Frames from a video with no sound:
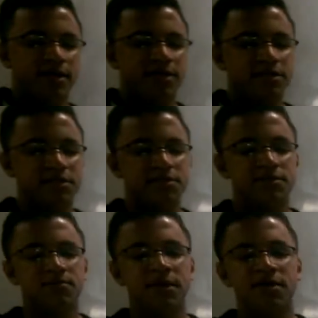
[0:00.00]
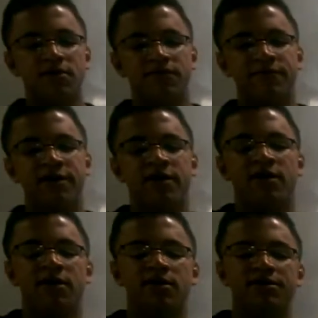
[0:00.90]
it's made of
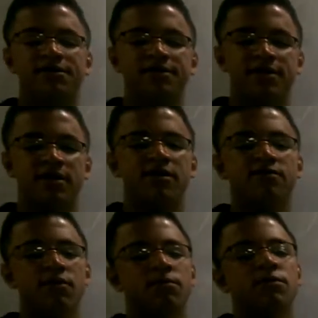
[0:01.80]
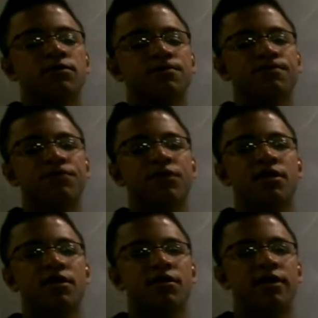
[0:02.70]
synthetic rubber
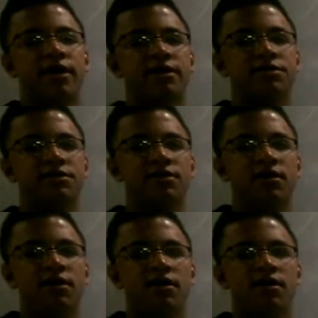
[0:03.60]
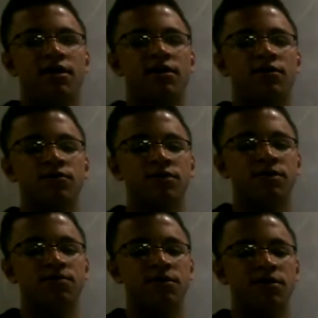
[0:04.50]
that can only